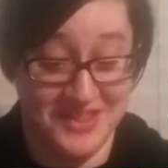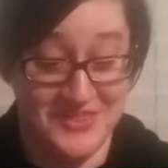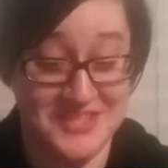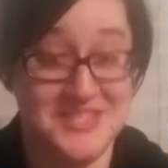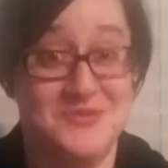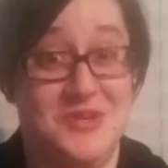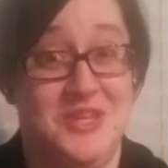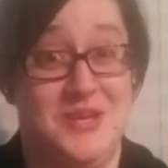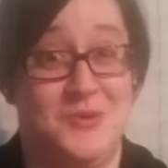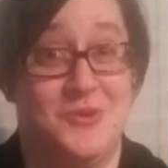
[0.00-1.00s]
This is
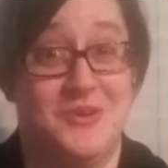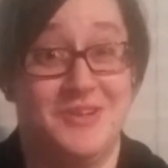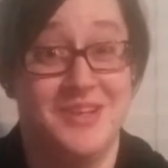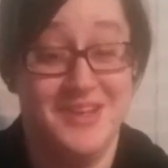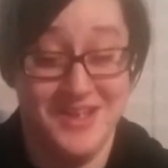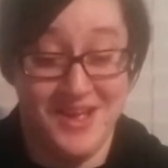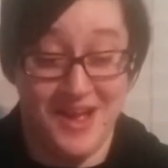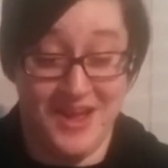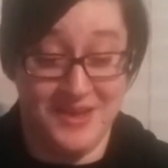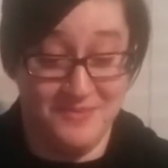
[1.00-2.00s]
really cool.
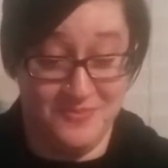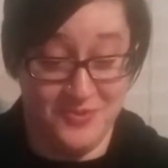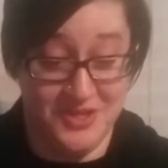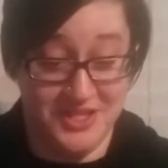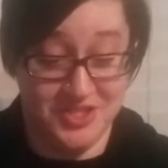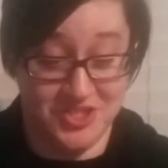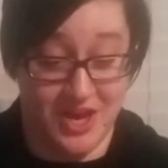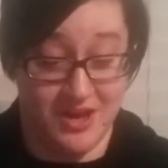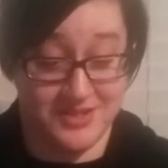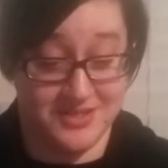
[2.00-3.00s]
I am really
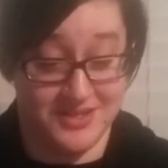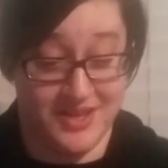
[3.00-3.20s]
shocked.